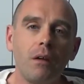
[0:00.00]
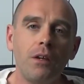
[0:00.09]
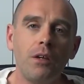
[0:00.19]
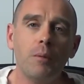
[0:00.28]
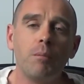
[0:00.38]

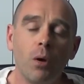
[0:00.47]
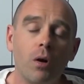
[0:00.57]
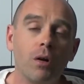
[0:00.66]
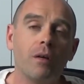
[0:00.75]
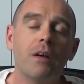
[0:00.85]
your
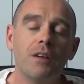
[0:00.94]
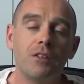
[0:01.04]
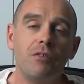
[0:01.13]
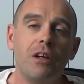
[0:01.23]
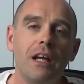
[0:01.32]
blog. So
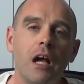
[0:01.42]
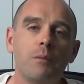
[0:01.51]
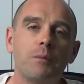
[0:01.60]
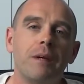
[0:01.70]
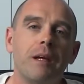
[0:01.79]
it really
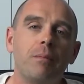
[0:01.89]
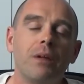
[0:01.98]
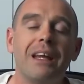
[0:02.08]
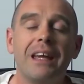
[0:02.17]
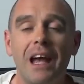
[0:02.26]
helps
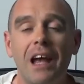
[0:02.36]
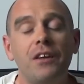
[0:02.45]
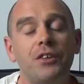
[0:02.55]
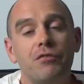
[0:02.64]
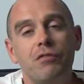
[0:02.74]
people
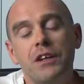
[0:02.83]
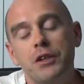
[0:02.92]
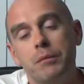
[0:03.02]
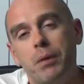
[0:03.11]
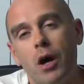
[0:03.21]
engage and read
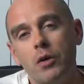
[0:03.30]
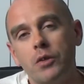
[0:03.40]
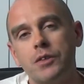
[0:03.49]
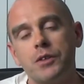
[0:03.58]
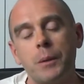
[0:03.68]
your
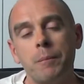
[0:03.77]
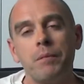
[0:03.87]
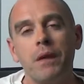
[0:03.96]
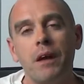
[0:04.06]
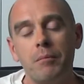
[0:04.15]
posts,